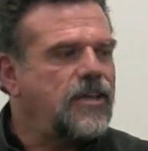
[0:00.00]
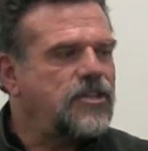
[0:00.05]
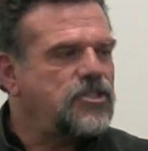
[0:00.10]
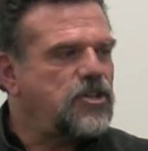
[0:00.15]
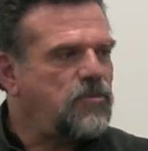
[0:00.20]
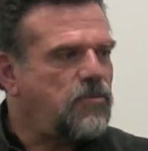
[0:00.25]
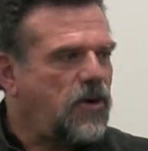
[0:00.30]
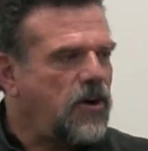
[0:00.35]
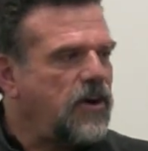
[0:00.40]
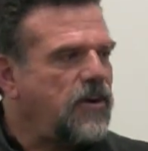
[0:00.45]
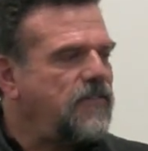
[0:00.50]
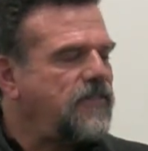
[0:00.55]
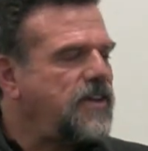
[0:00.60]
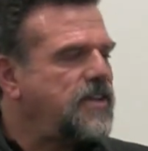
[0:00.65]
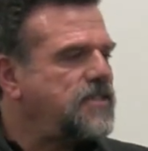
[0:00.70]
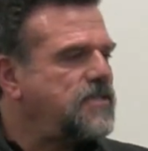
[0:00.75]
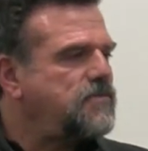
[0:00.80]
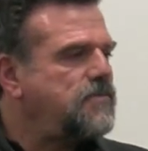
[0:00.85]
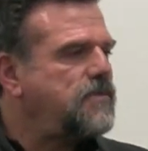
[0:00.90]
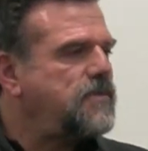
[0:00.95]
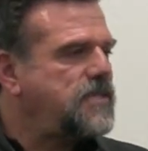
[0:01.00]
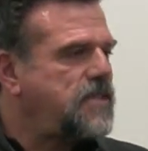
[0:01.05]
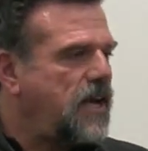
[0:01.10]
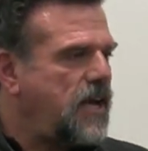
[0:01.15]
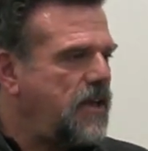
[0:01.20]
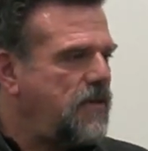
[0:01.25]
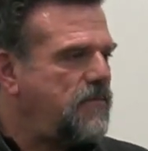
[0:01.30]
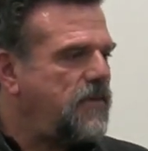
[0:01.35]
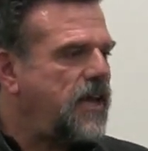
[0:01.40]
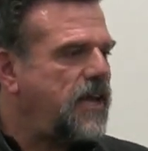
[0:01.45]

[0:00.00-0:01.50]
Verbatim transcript: So part of it is time